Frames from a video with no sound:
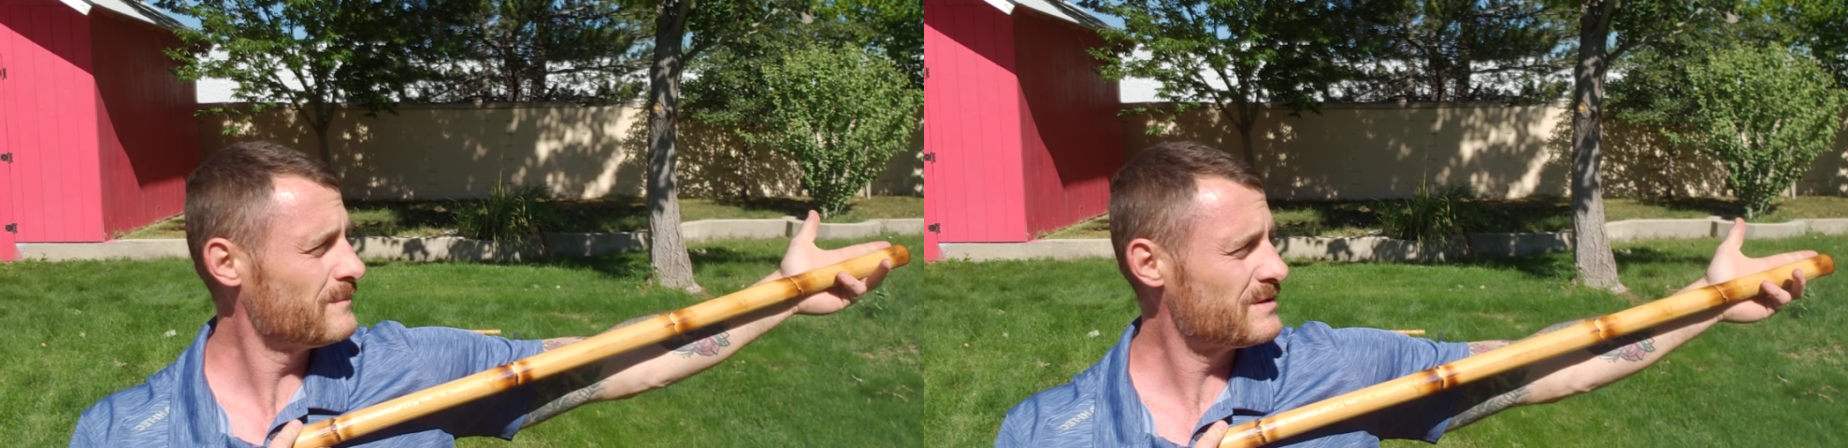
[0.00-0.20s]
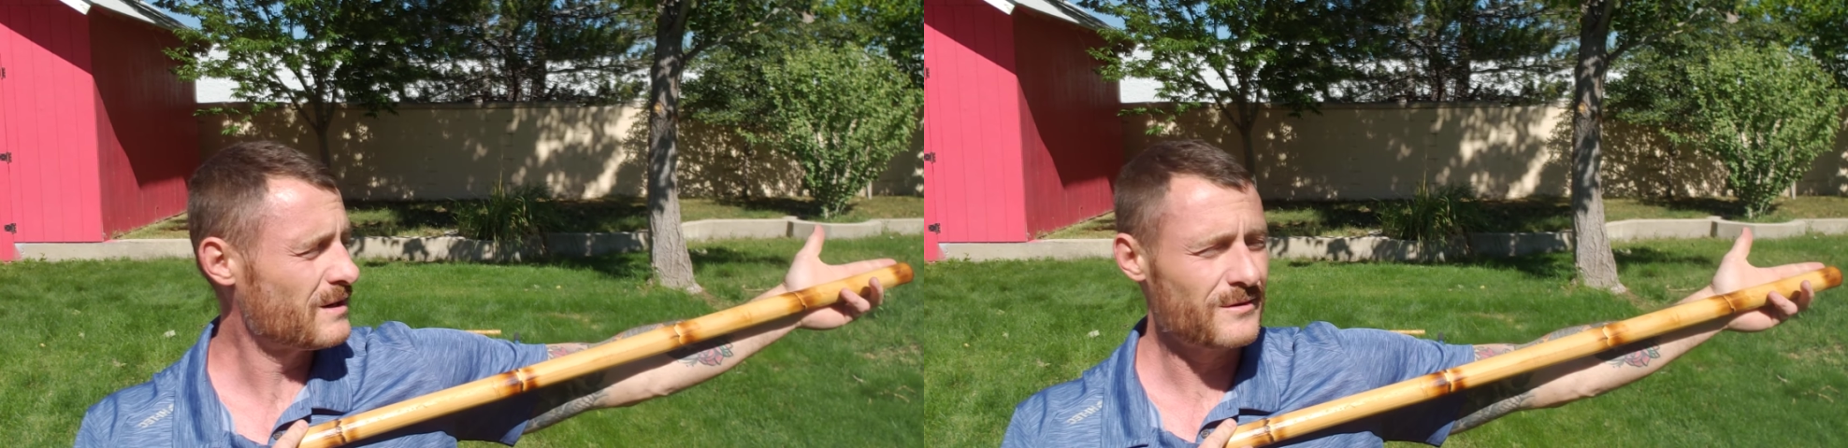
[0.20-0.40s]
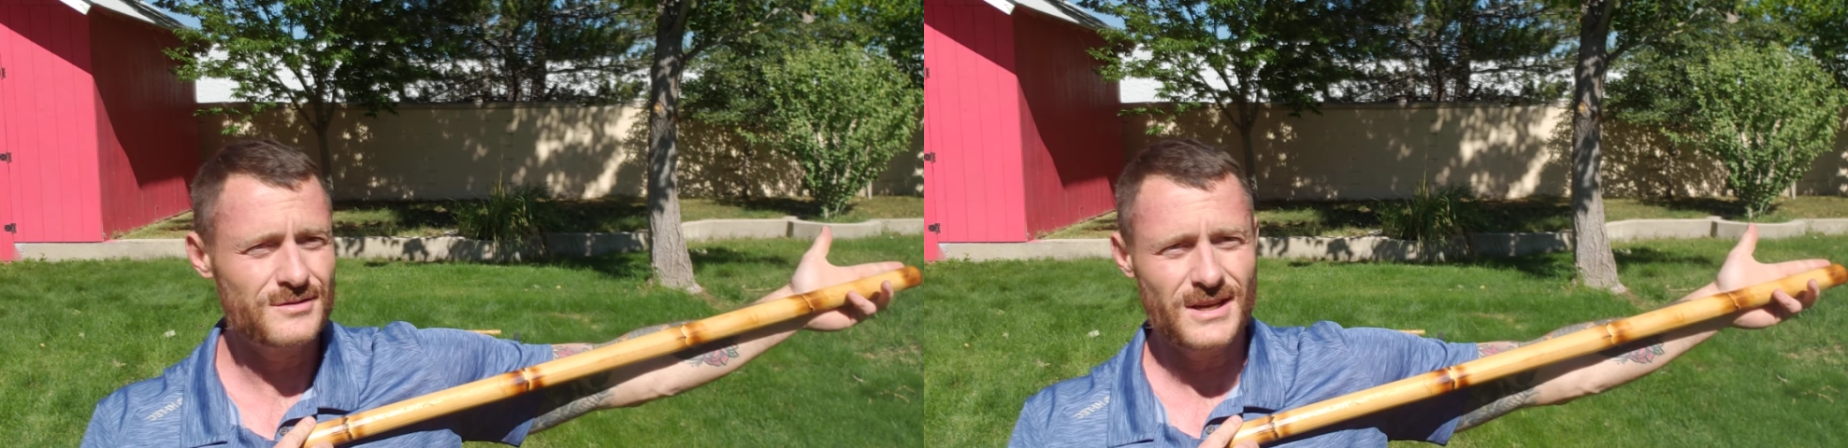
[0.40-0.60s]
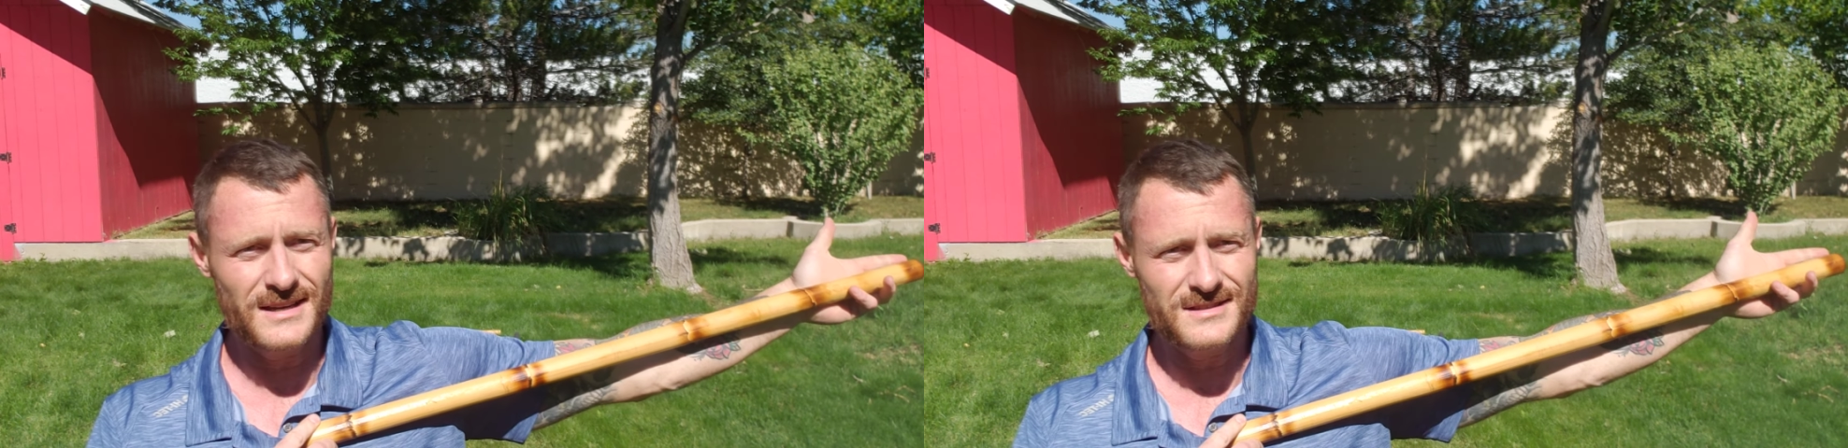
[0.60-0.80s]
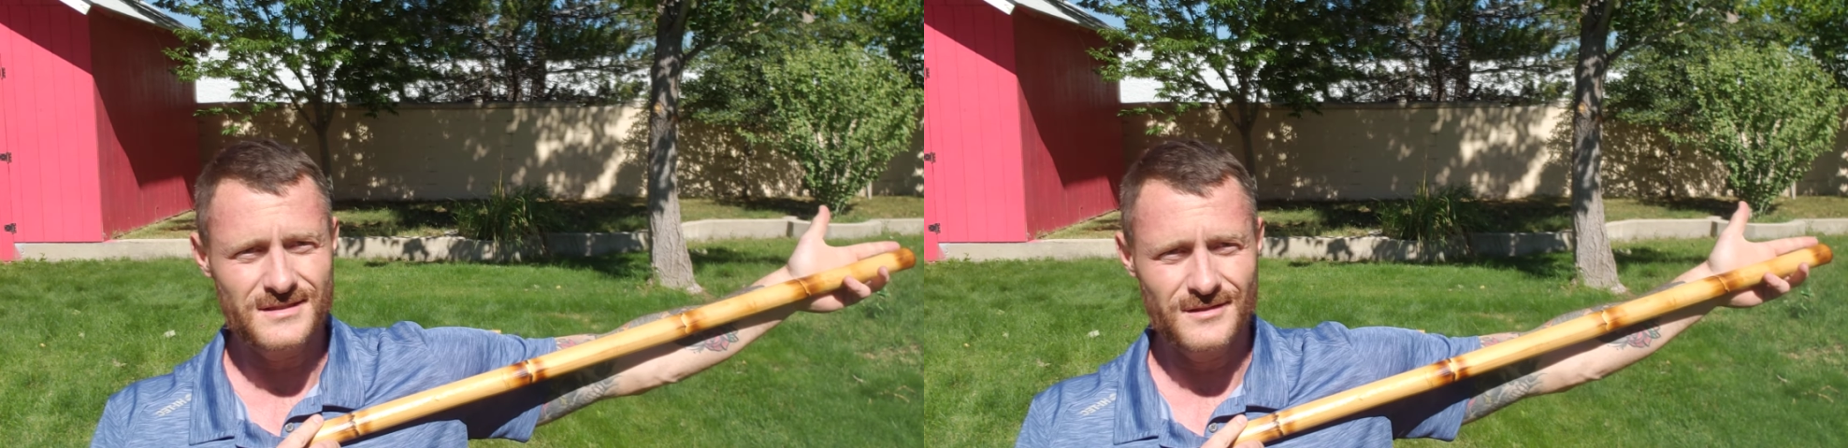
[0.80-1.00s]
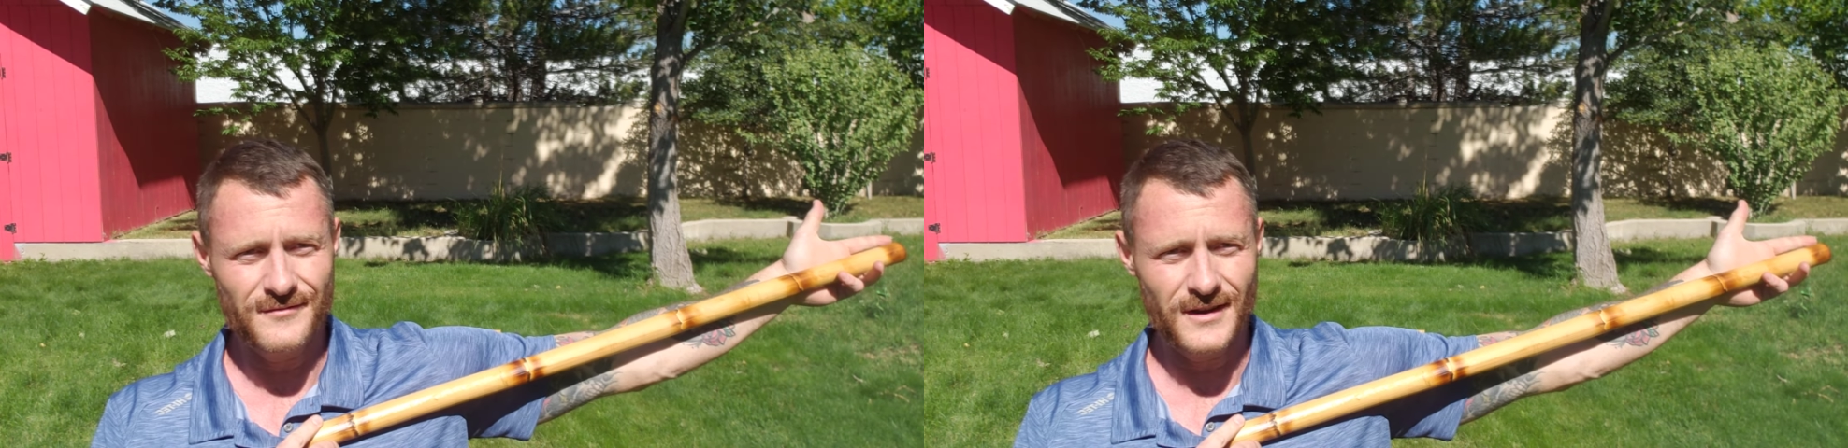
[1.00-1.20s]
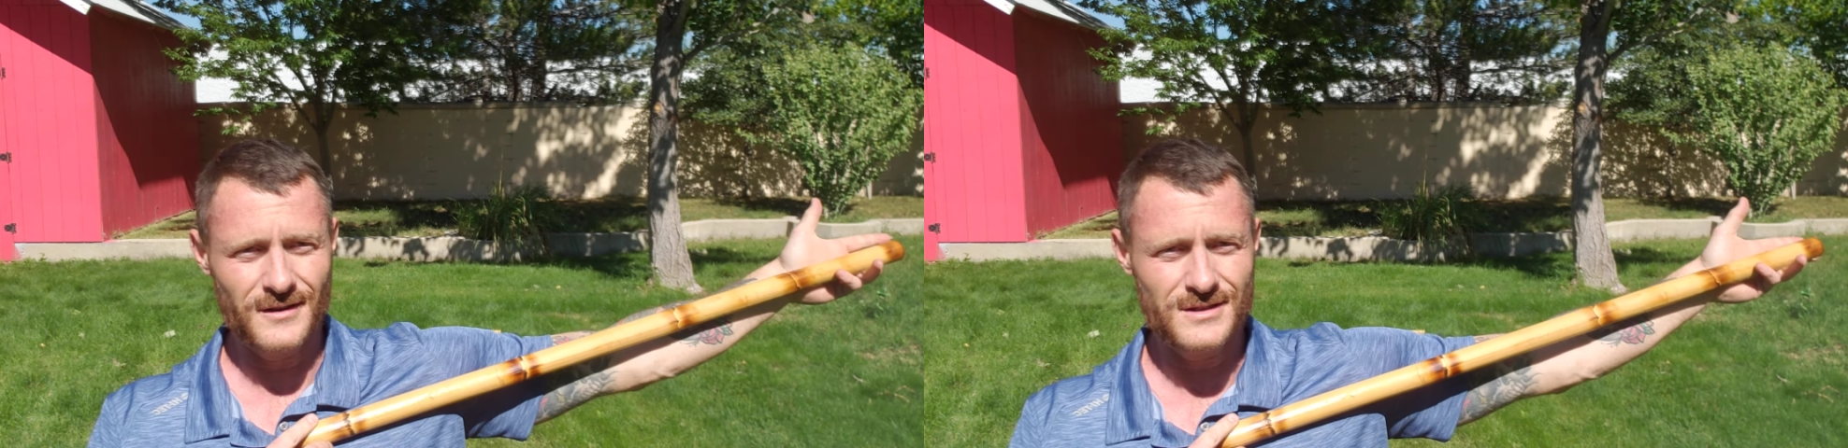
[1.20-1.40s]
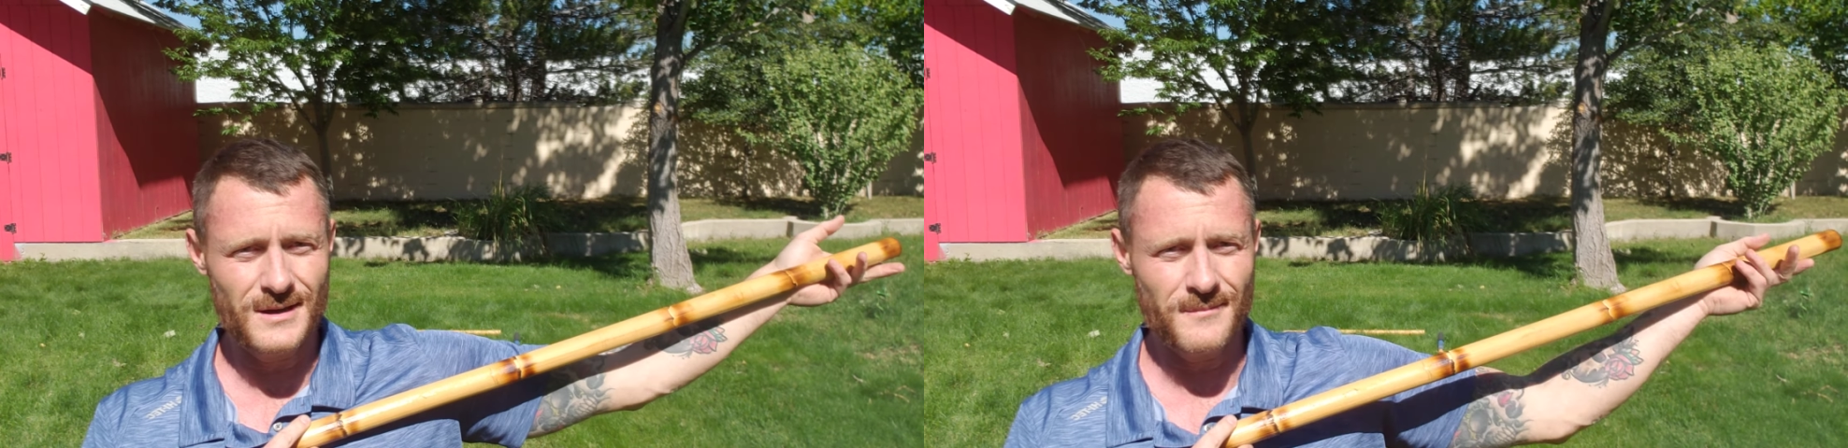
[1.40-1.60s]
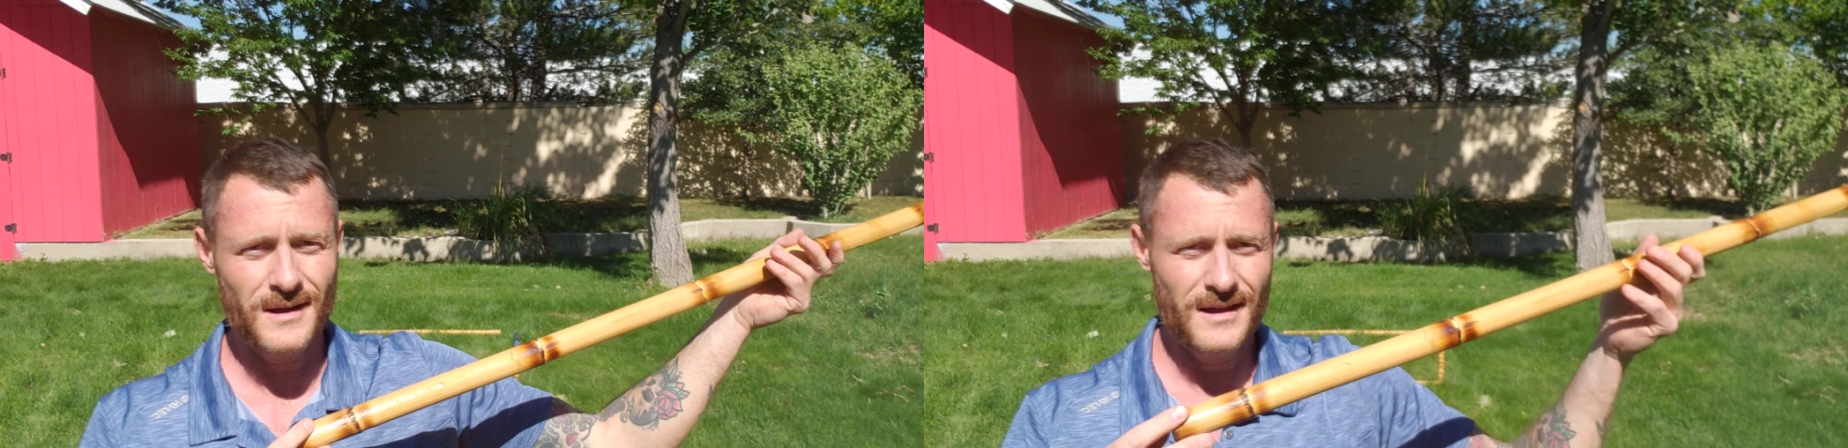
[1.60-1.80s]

center of the chest to the fingertip.